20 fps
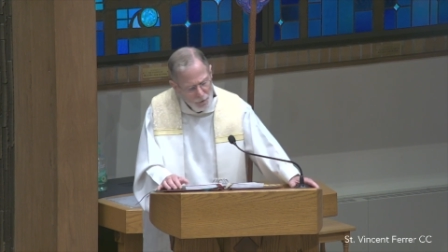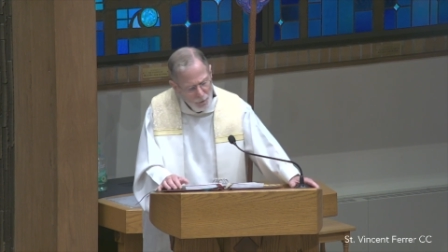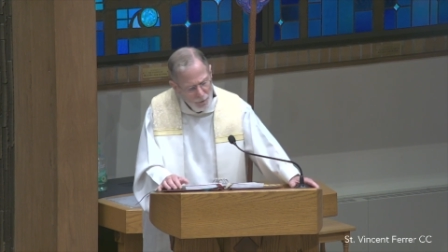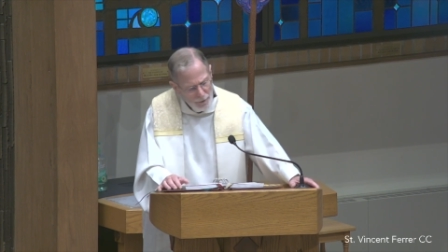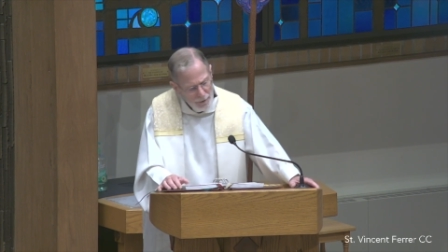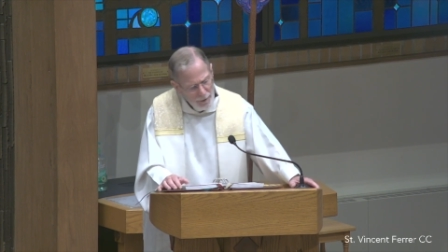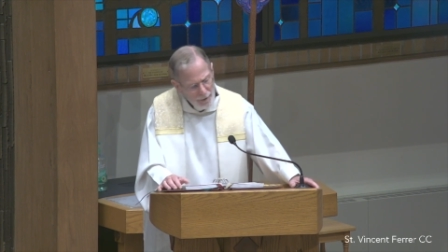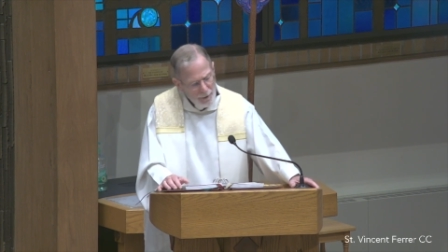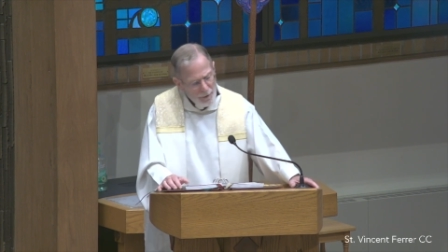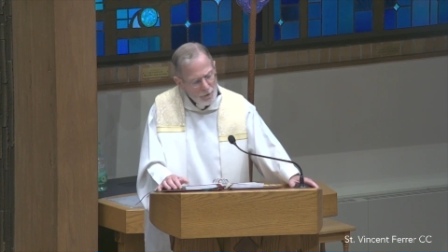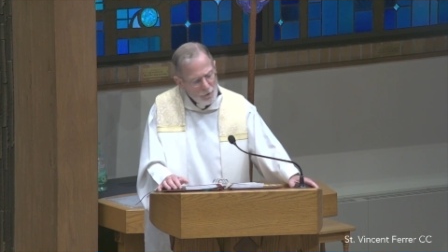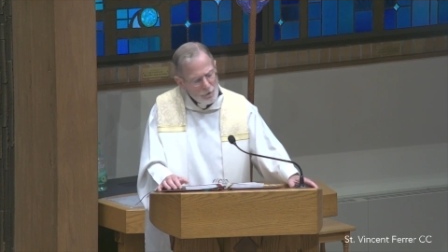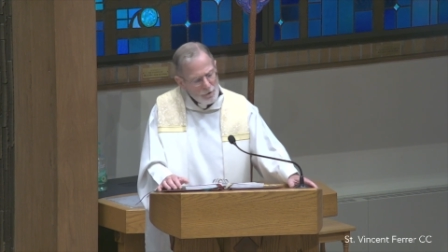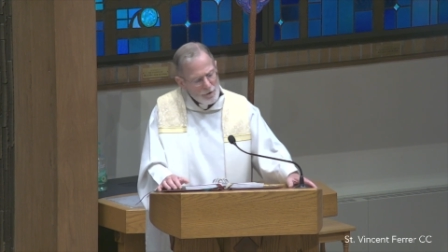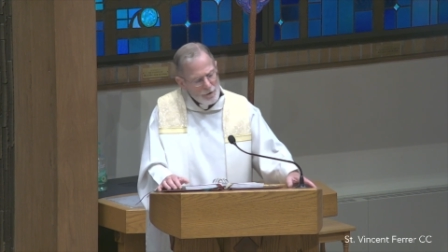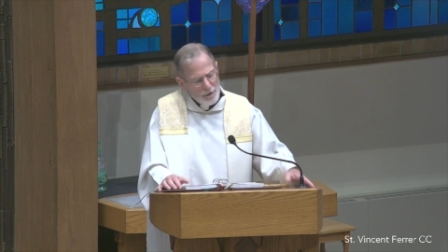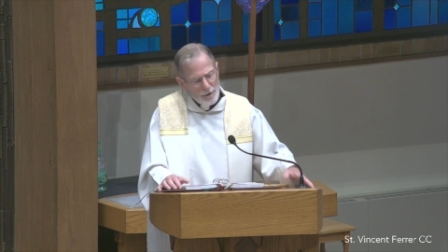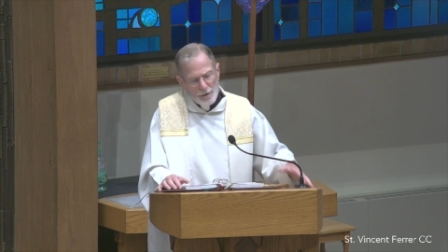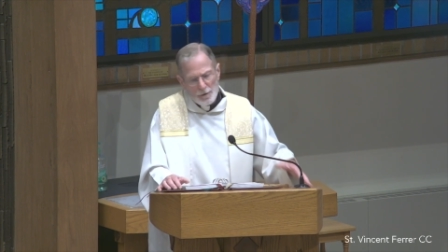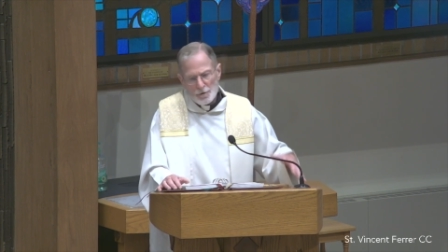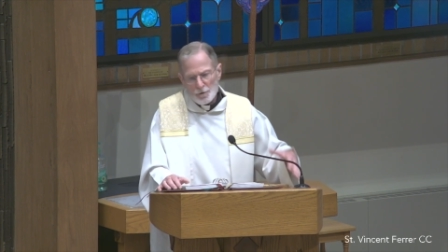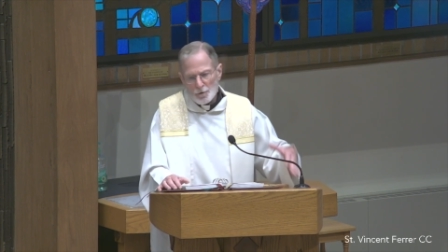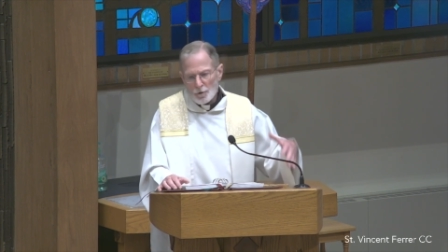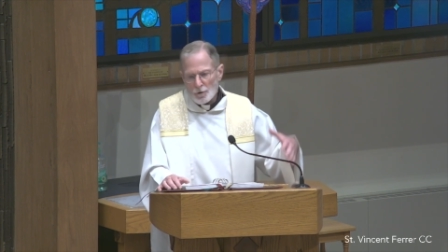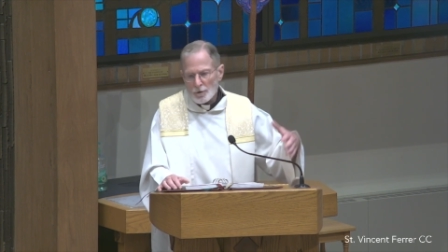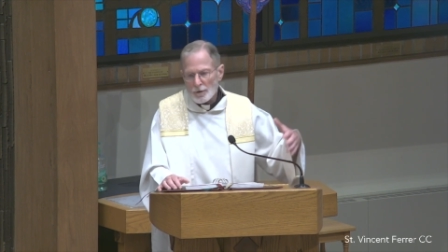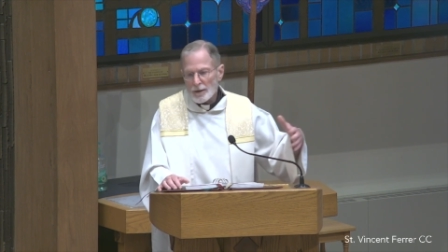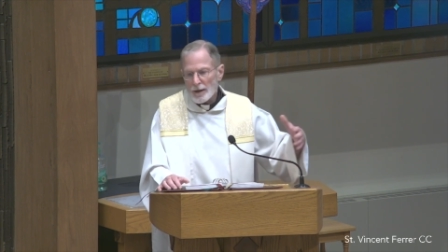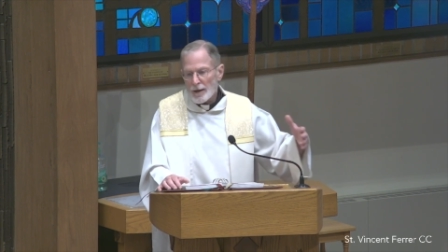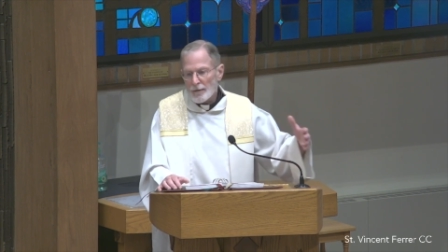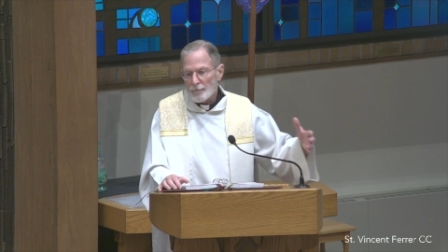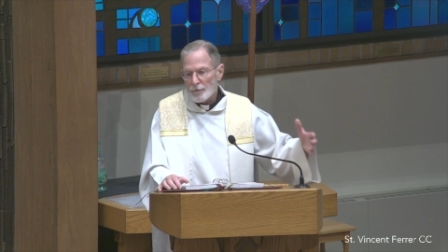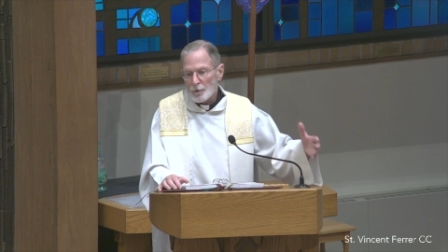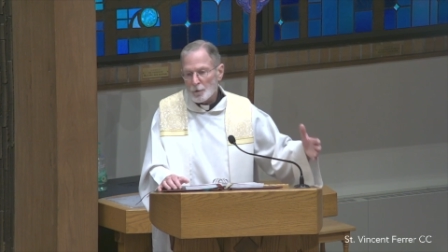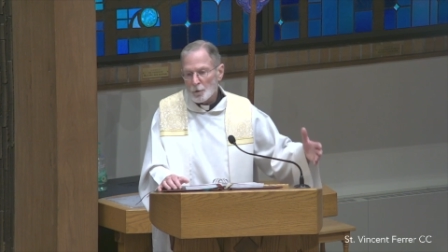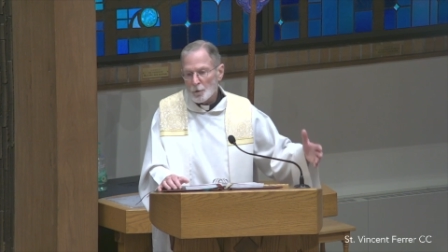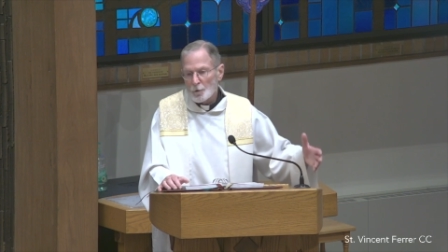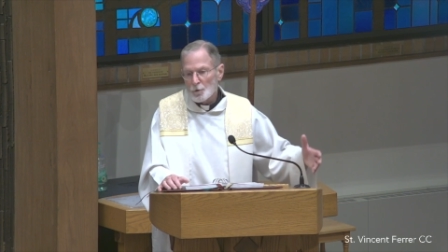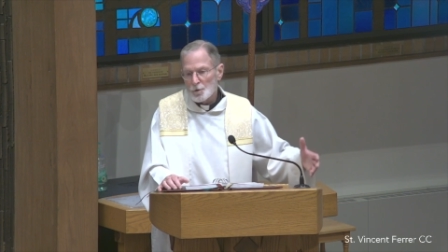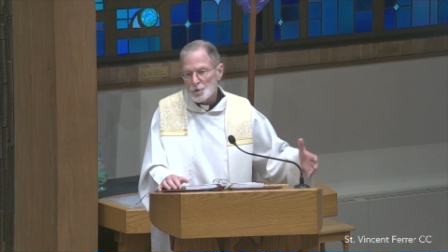So again, you see a certain
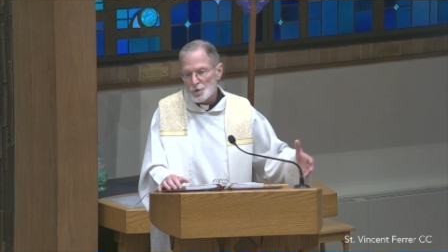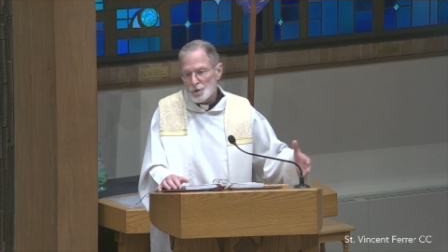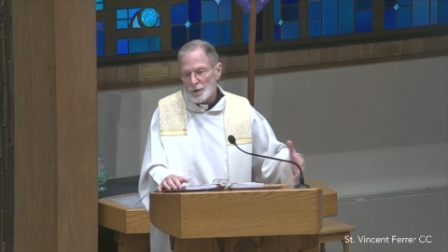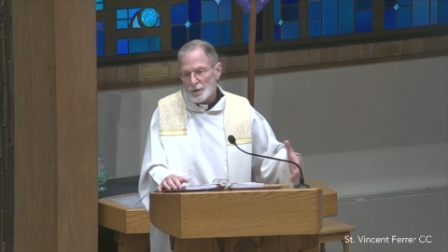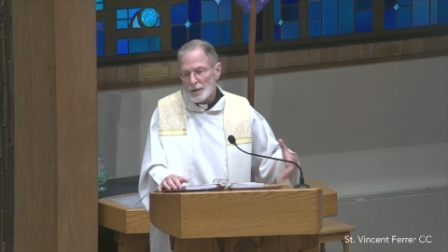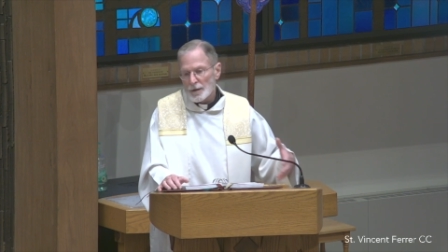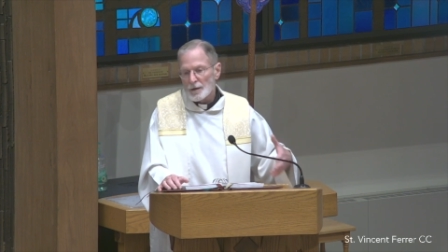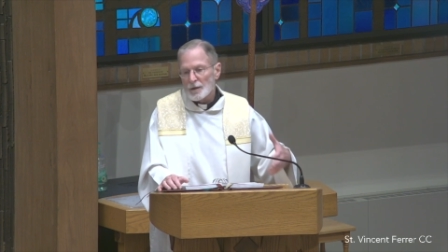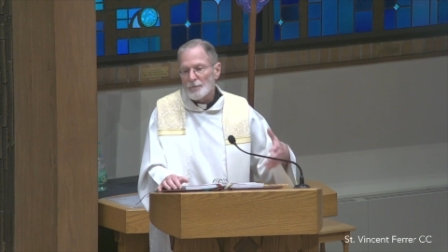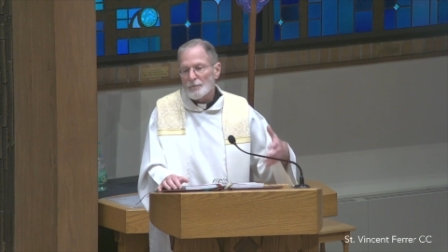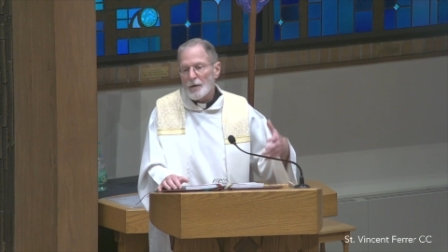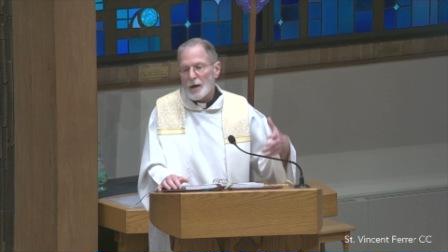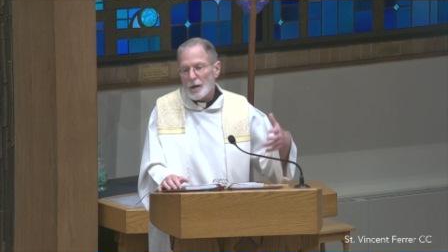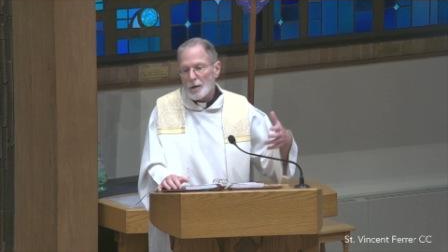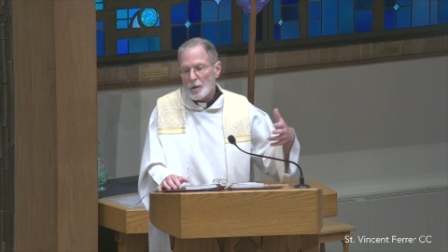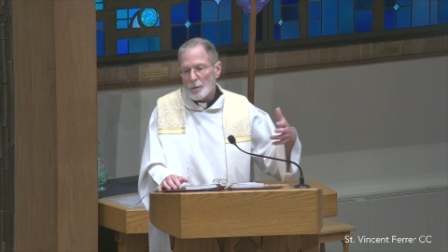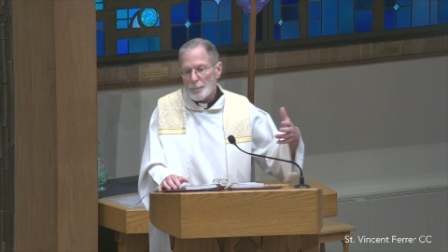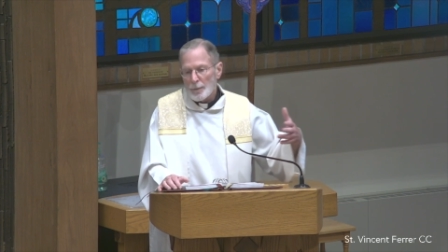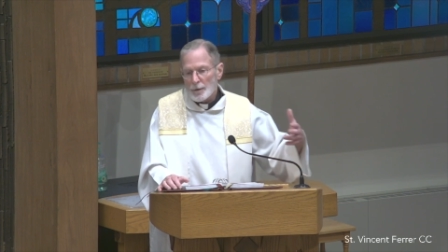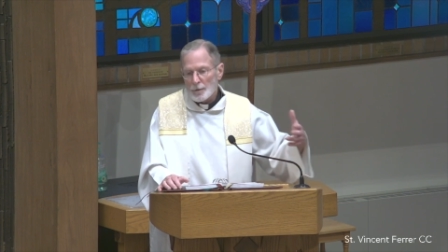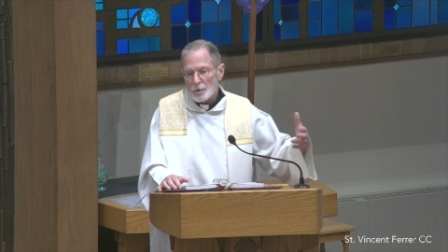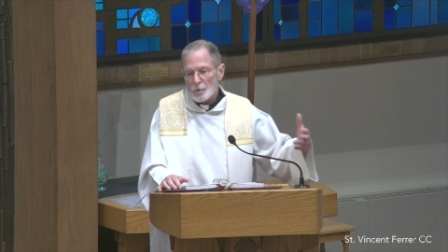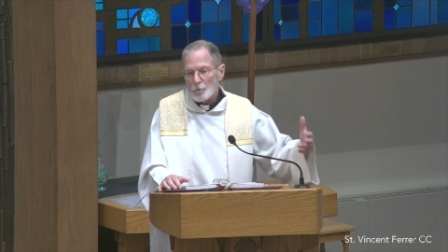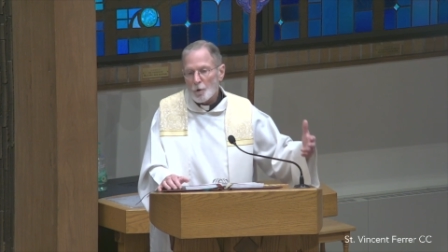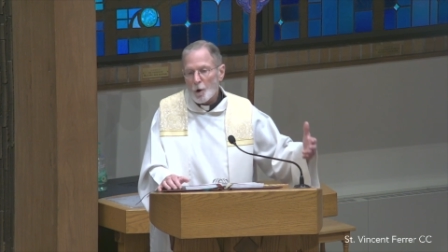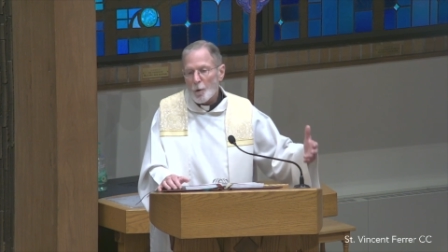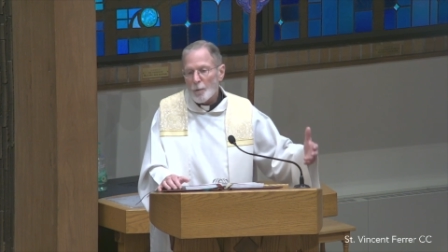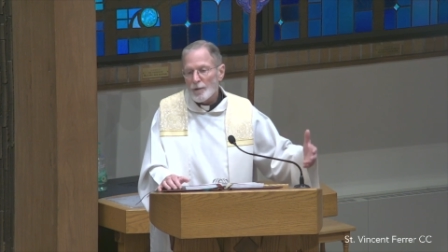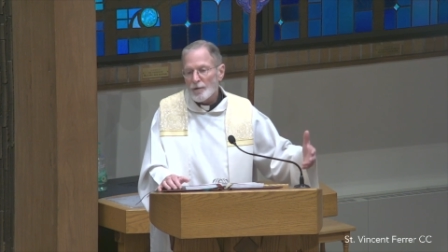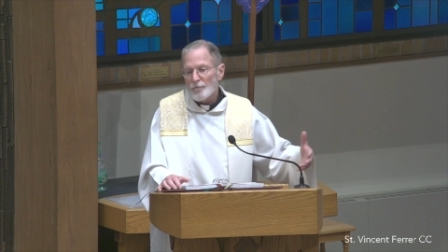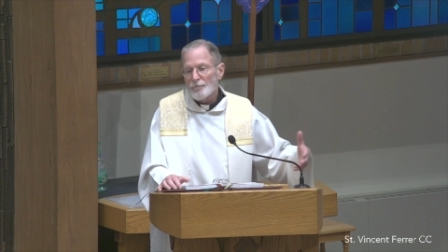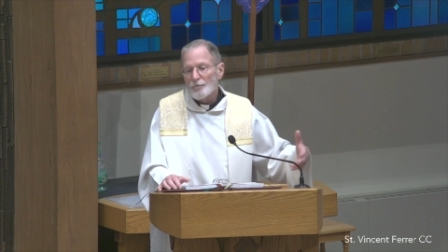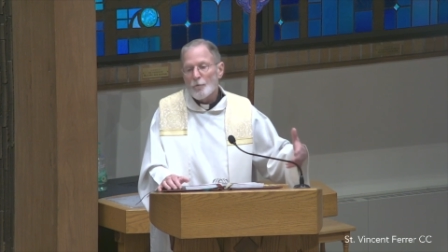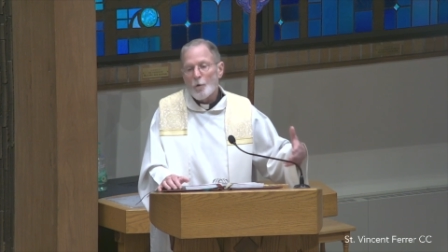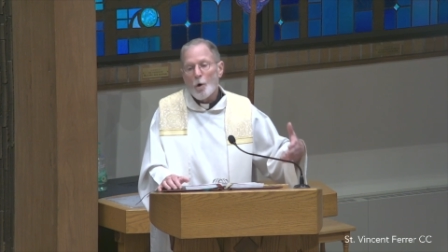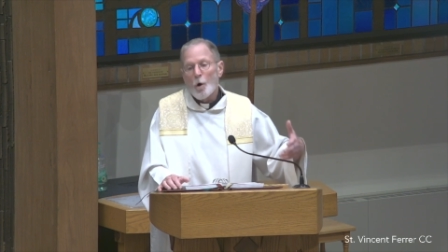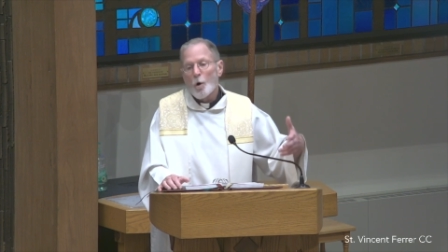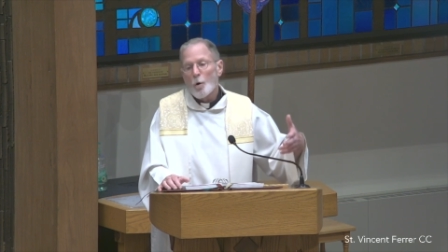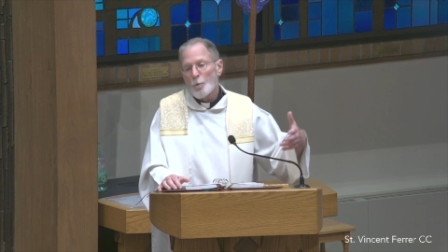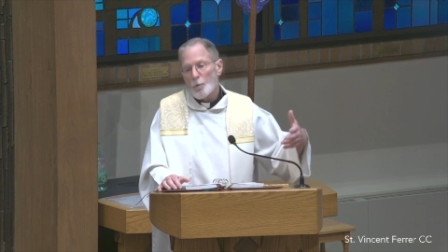evolution, a development, a growing
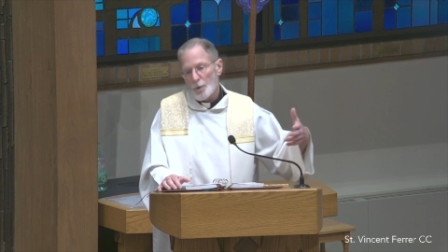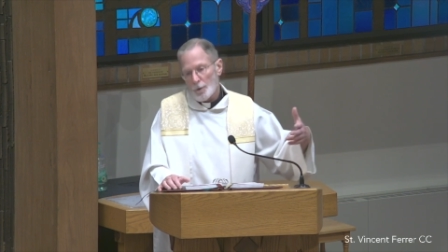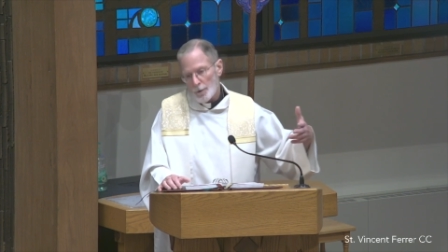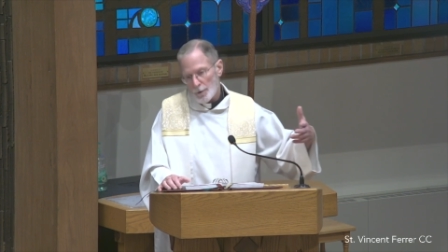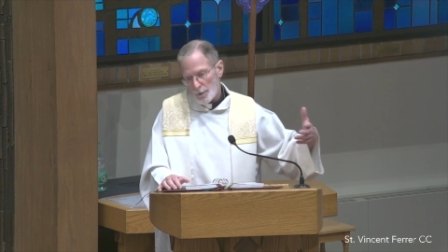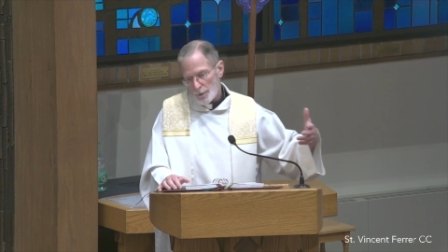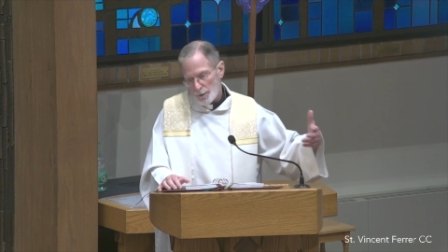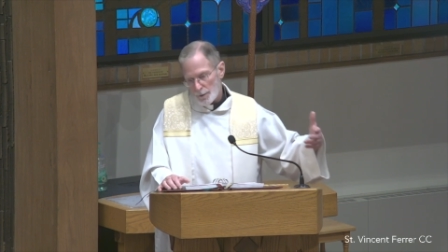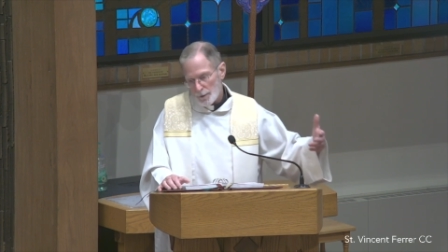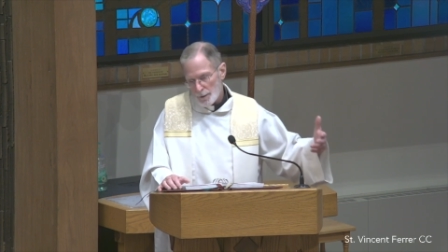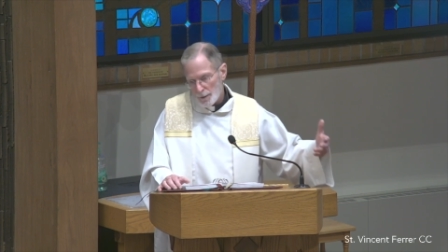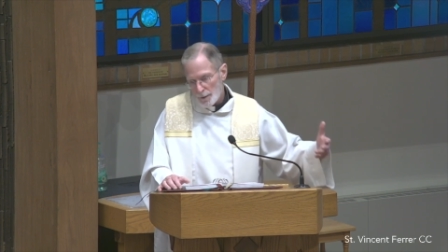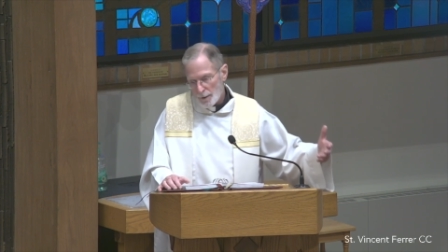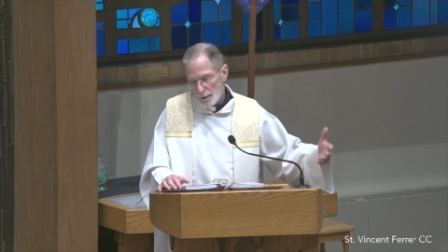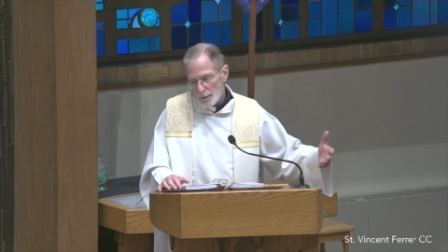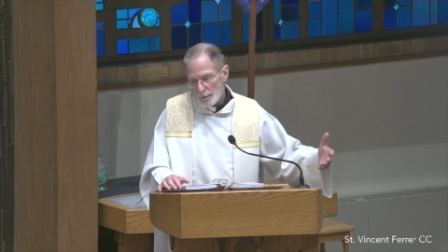forward